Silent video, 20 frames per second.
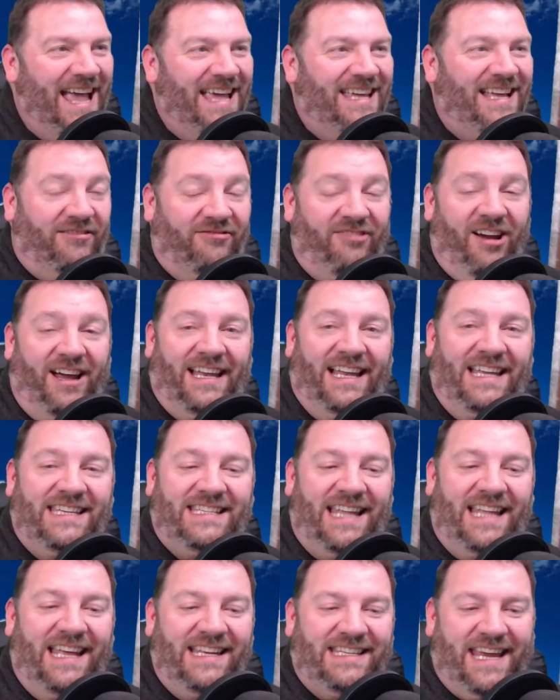Now, right,
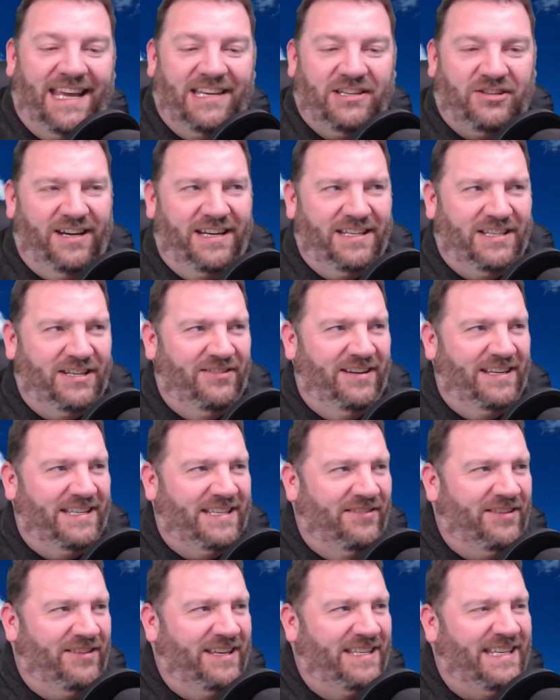let's get straight to it.
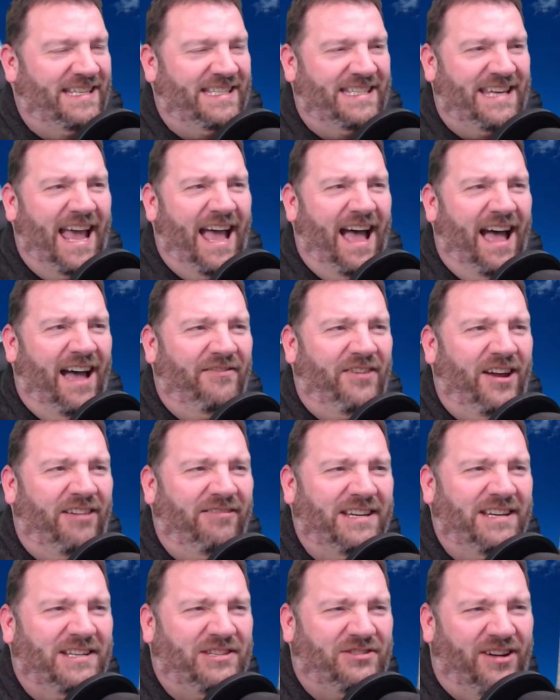So this is a
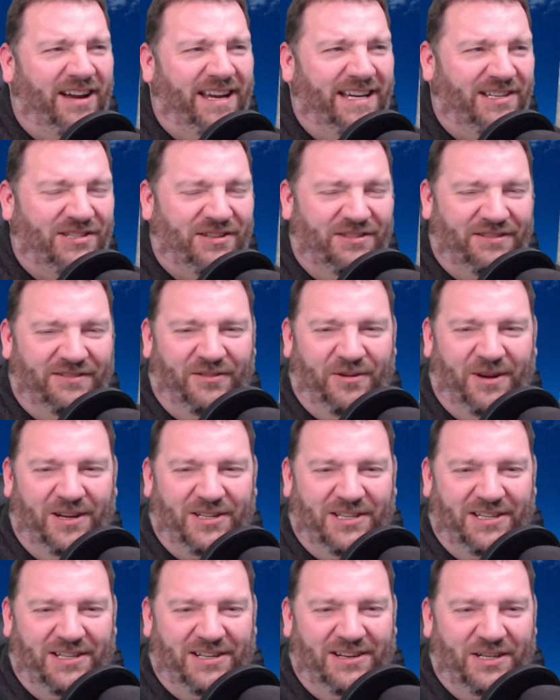very strange sort of
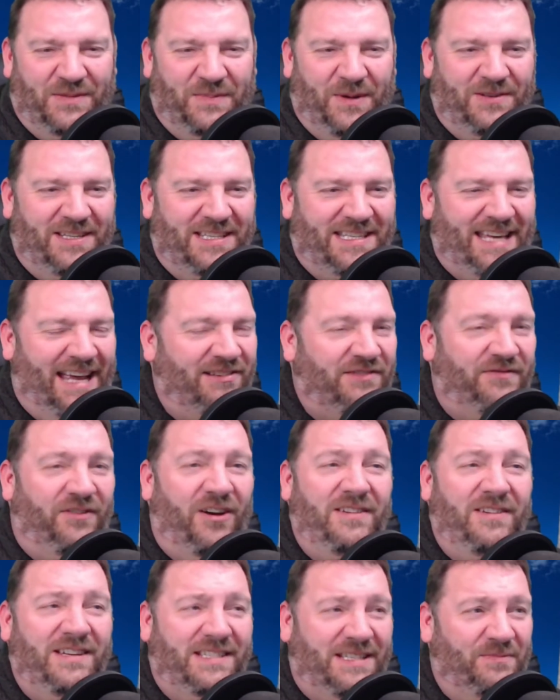question, I suppose. It sounds
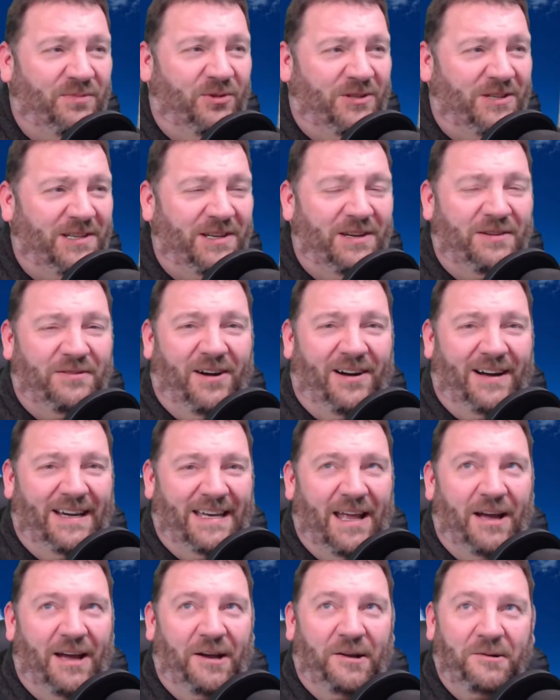very simple to you, I
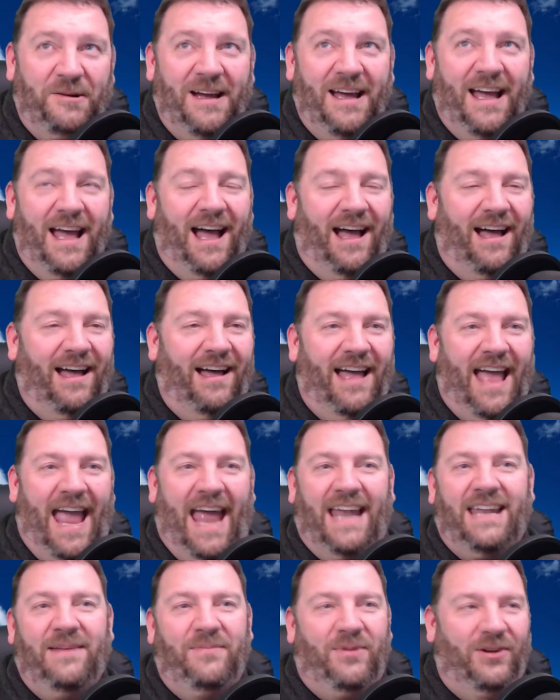know.
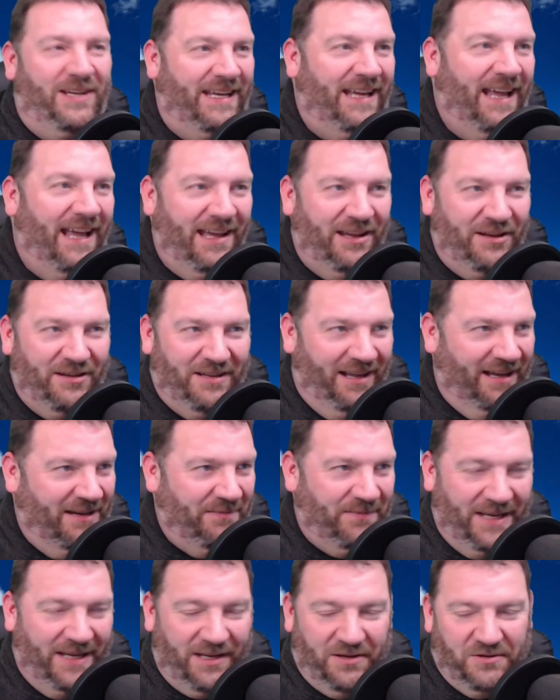Anybody
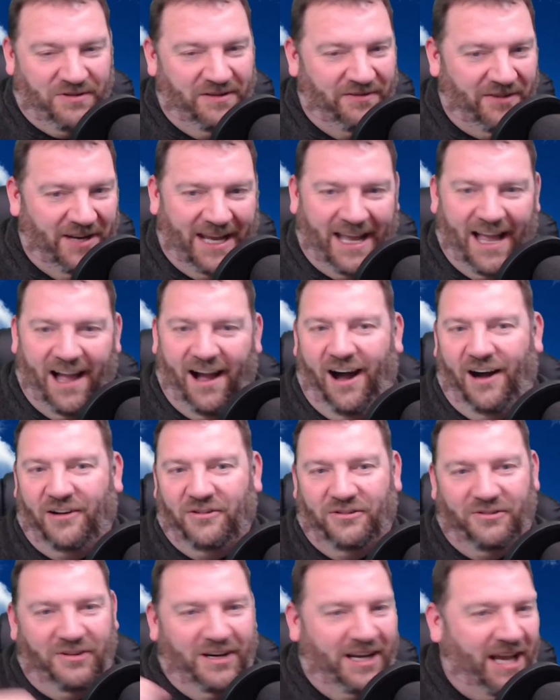like me who's driven a car
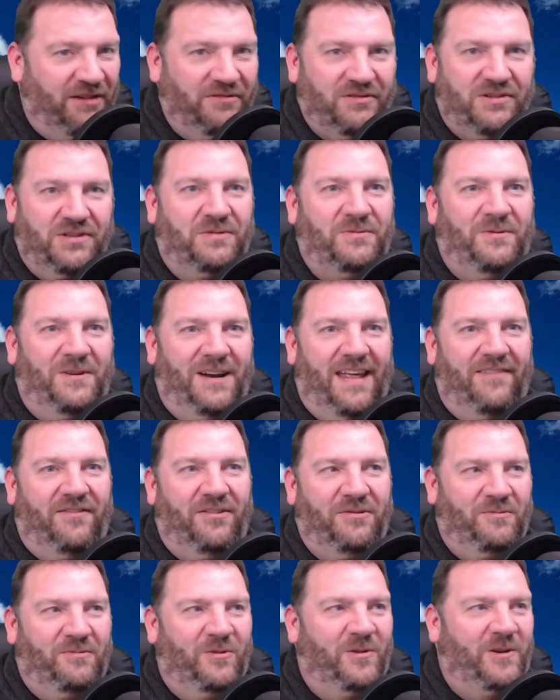or a coach or
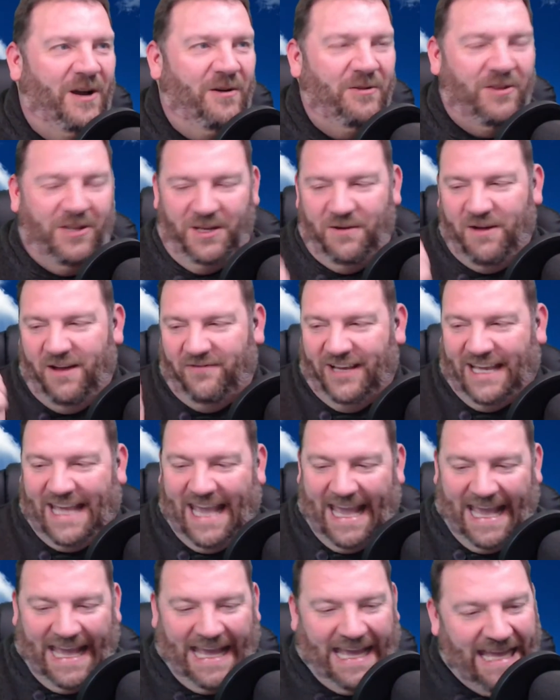whatever will know that you have a
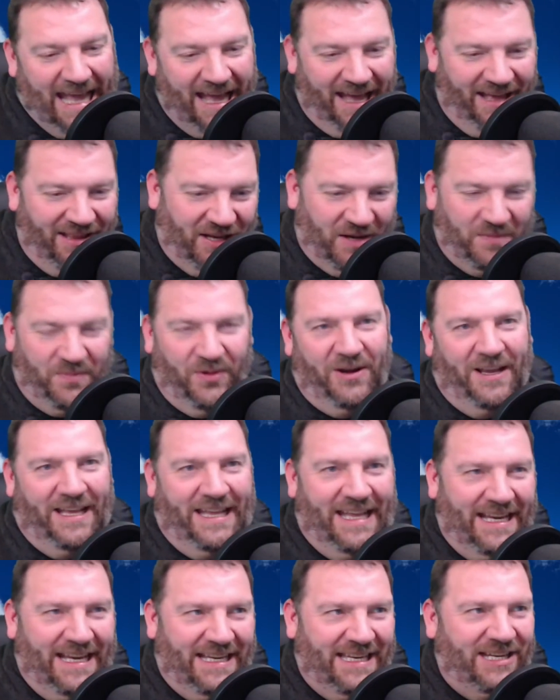key that you put in
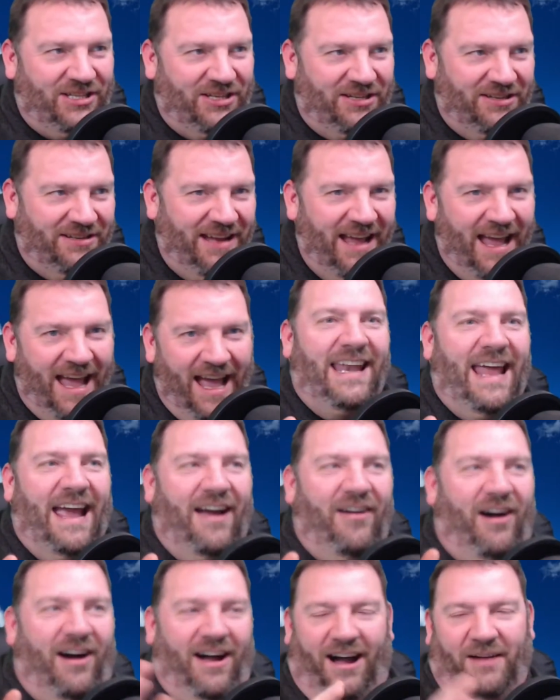the ignition.
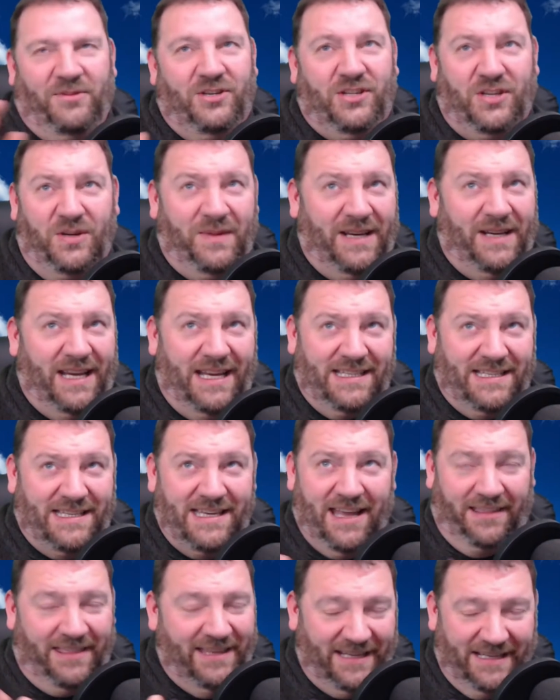Now, I'm assuming it's
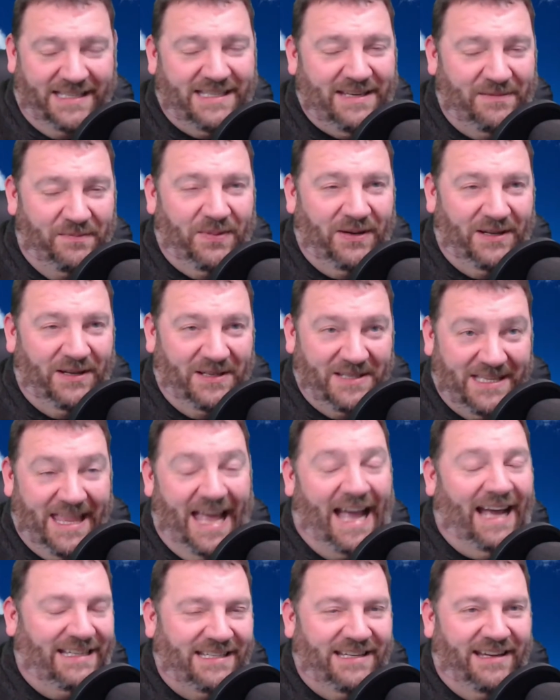nothing as simple as
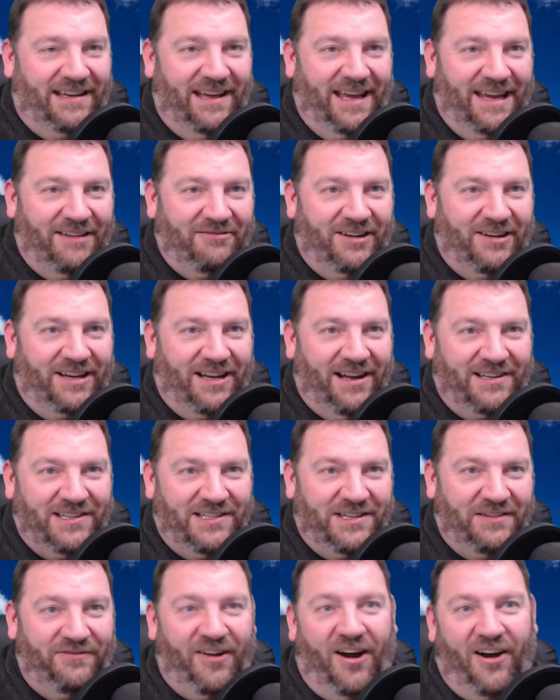that in regards
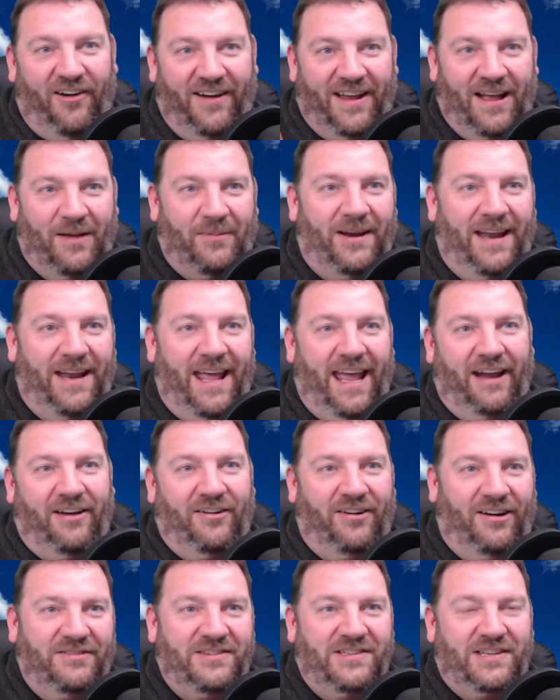to firing up an
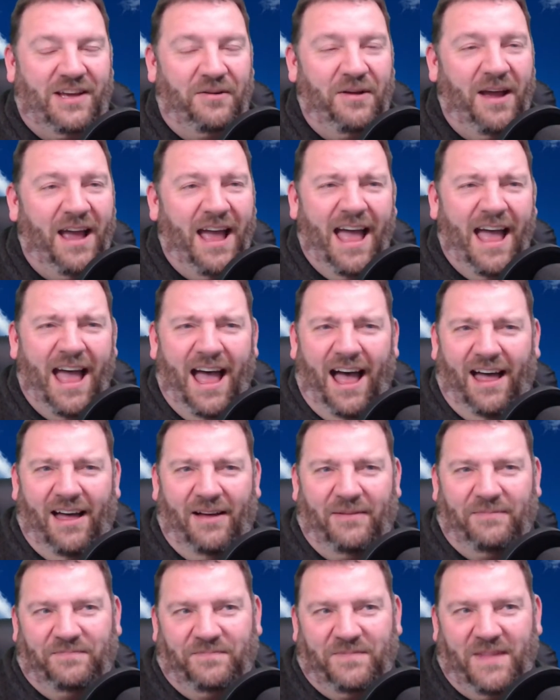aircraft. So
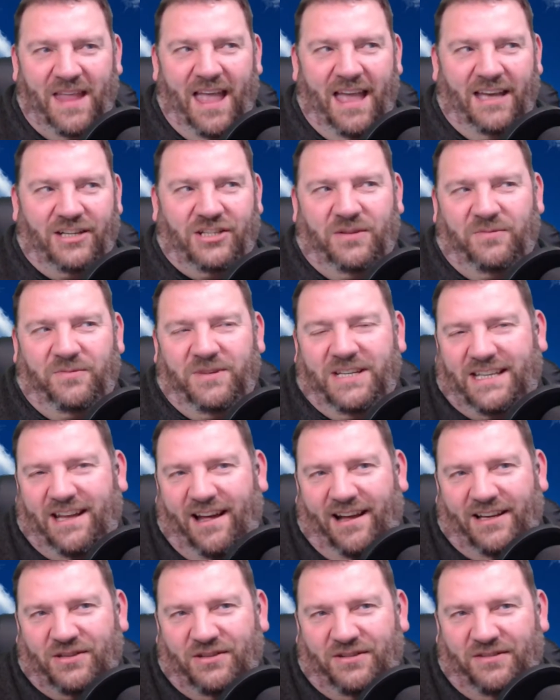shall we
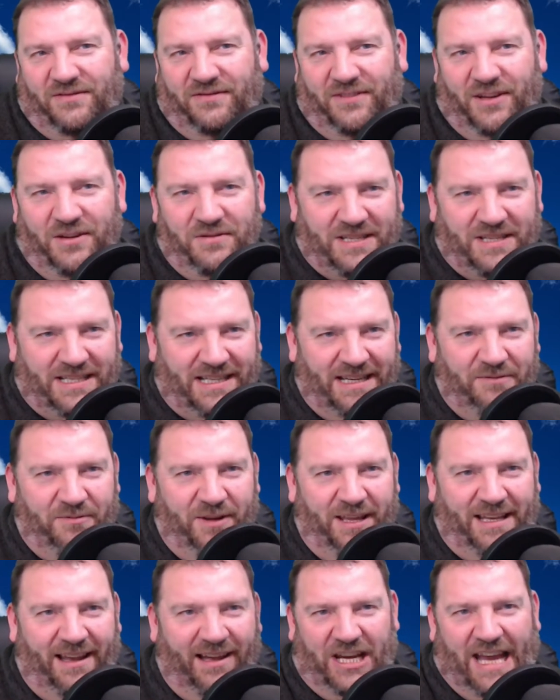start sort of loosely
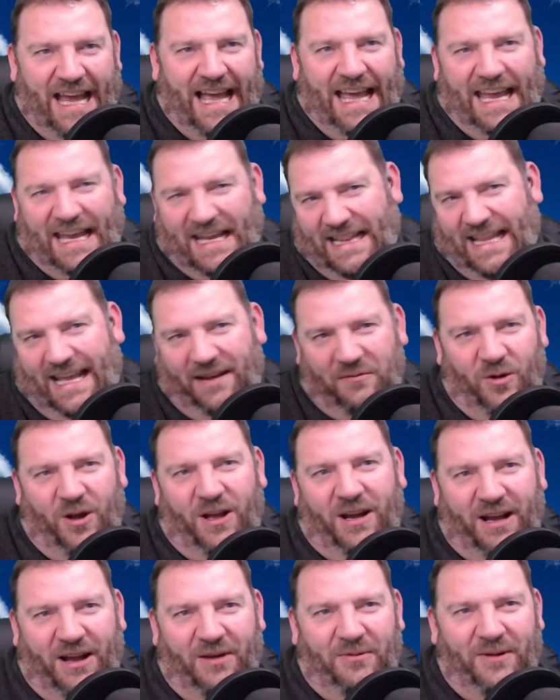with GA and then
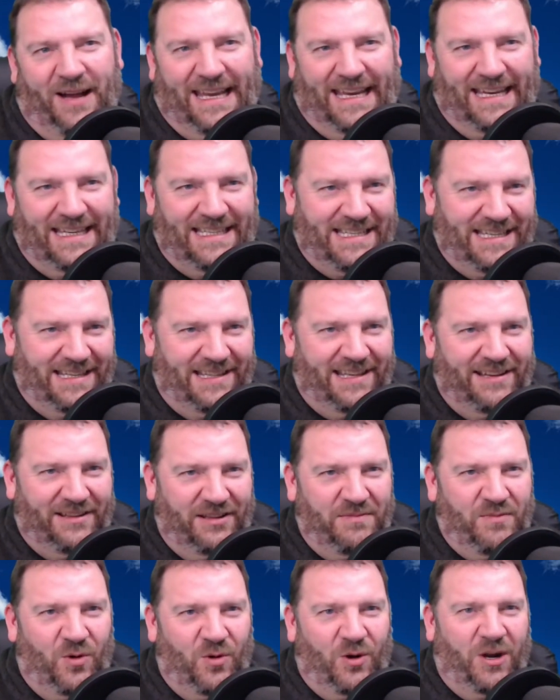work our way into
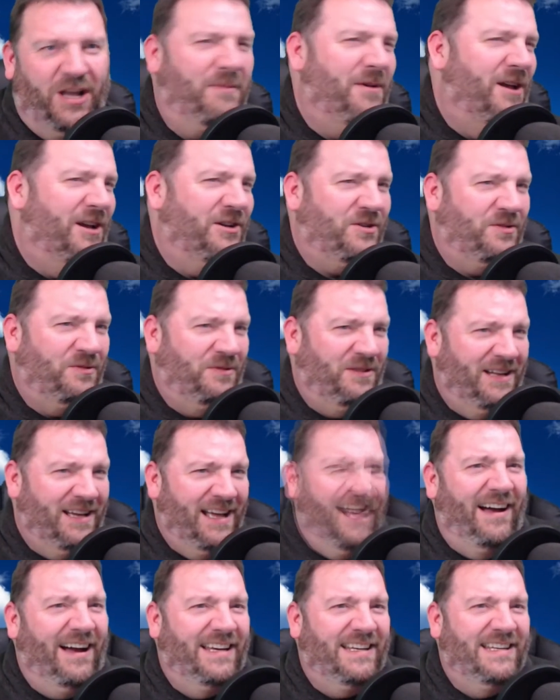the more commercial
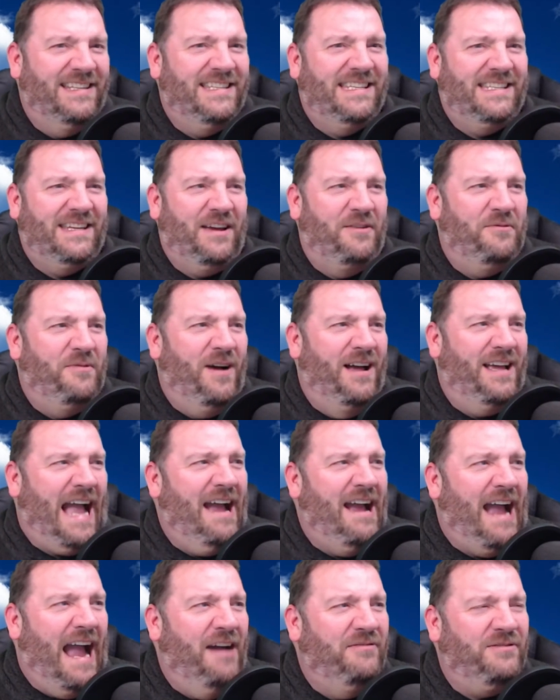liners? So
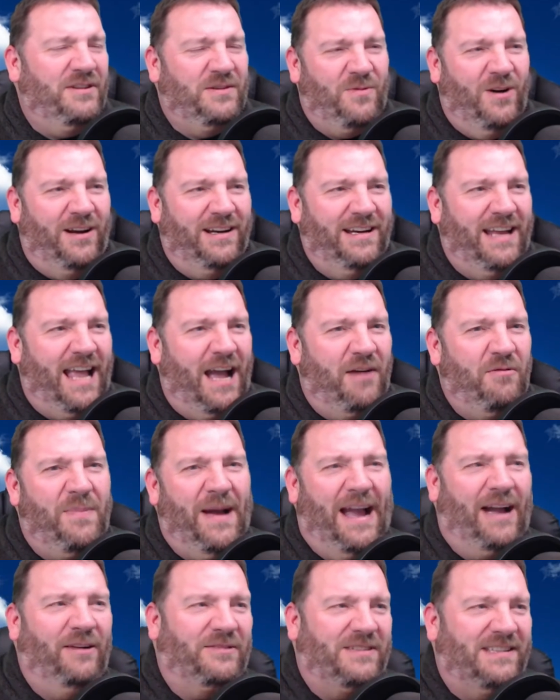how does one go
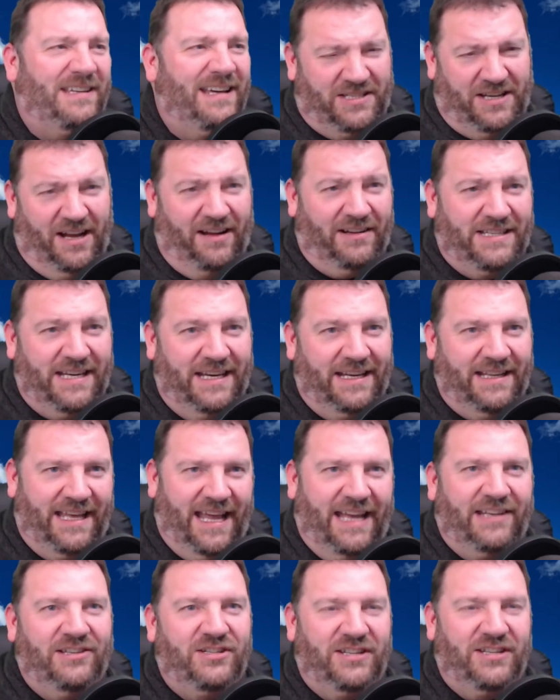about starting
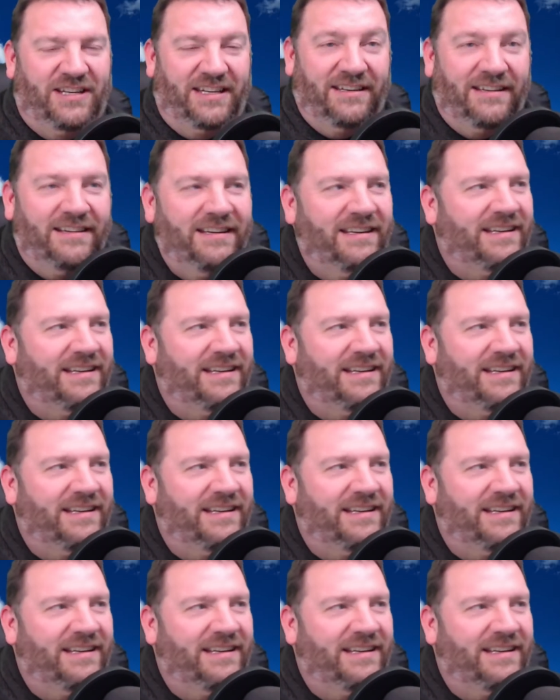the engine?